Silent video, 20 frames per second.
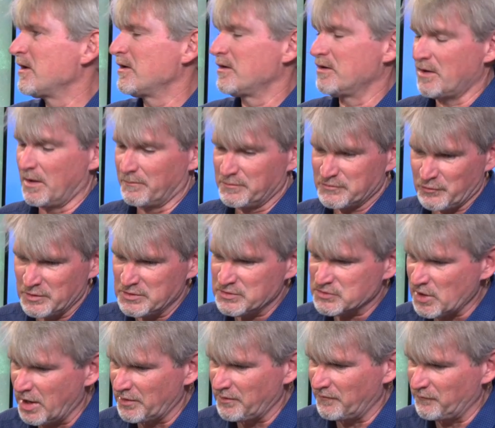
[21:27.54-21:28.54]
You know, between
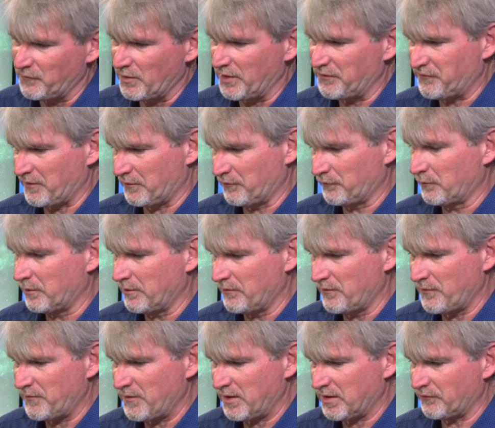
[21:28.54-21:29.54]
shuttle flights, that was one of
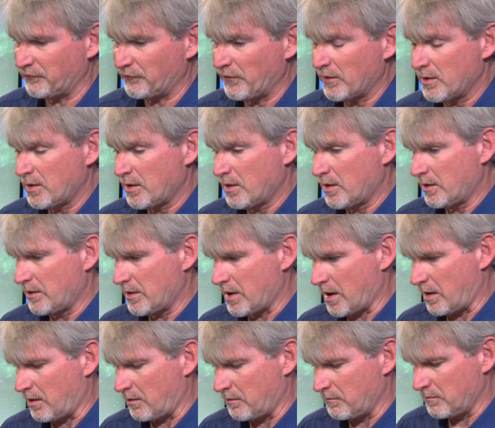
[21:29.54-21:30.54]
the things.
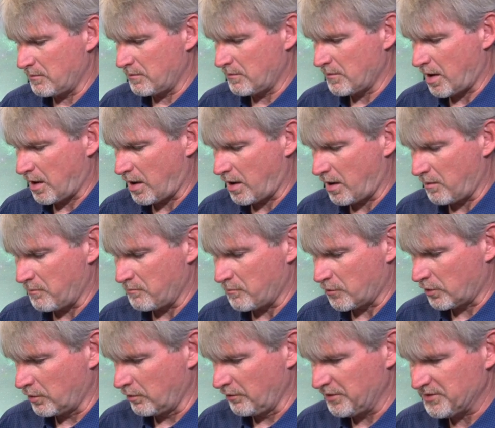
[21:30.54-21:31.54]
Now, um,
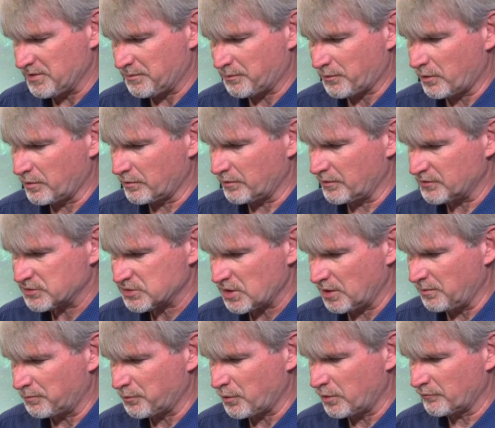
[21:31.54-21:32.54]
early in the pro
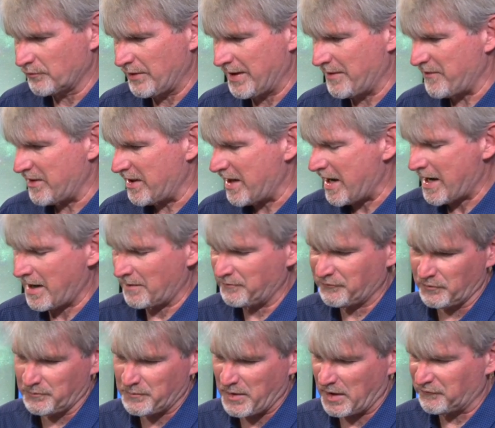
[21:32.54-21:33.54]
shuttle program, they
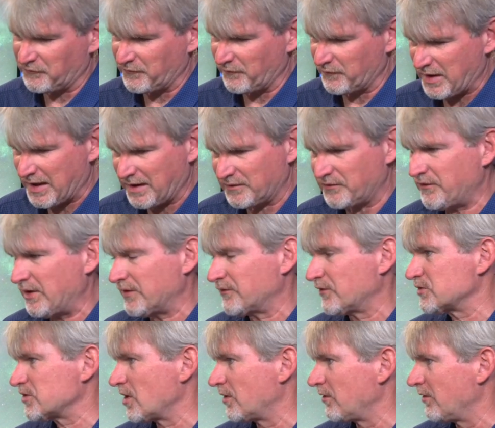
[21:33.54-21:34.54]
absolutely positively had to take
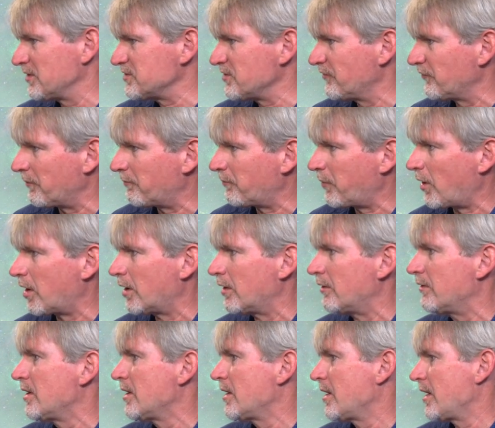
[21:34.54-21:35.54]
the shuttle engines
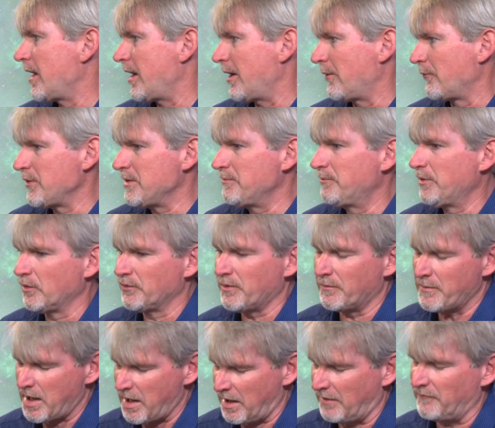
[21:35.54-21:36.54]
apart and rebuild
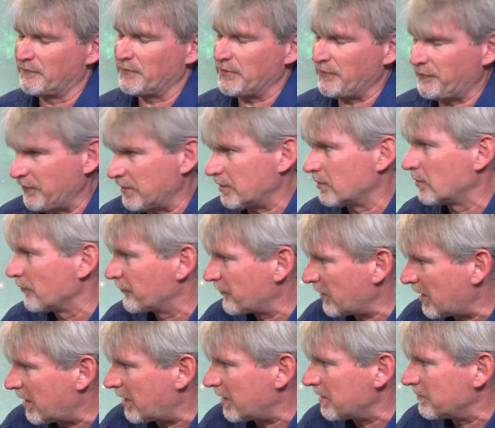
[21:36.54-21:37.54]
them every single
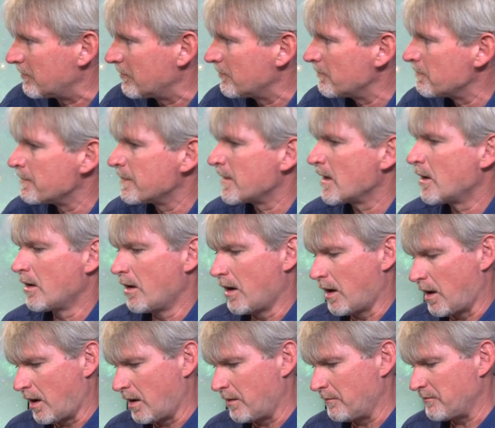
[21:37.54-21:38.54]
time.
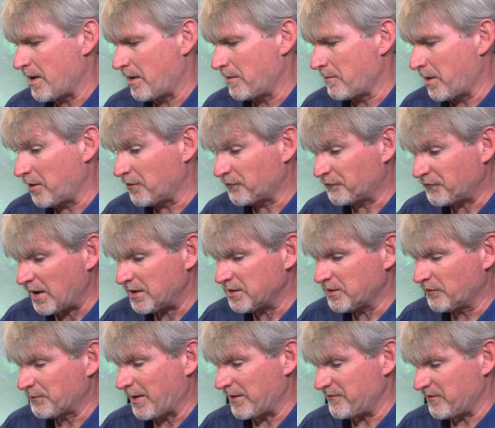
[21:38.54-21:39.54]
Hmm. Um, now, my
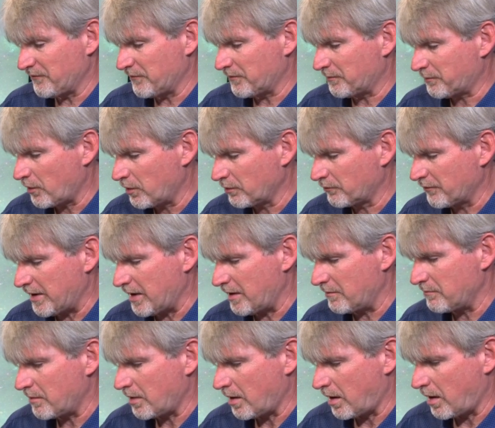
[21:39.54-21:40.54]
understanding is by the end of the
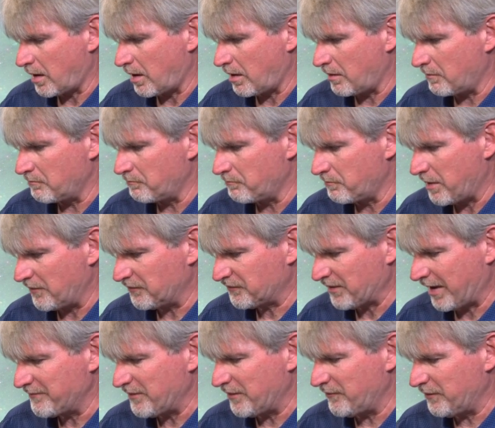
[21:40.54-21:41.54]
program, um, by the
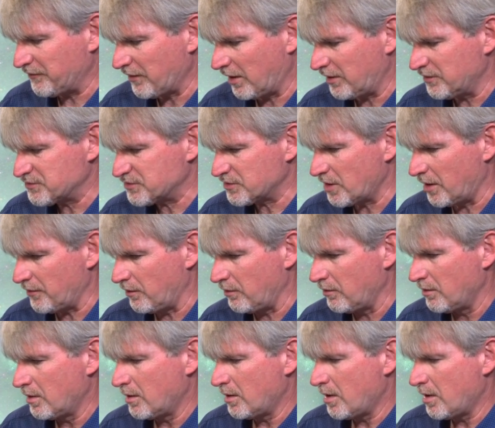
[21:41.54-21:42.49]
time they retired shuttle,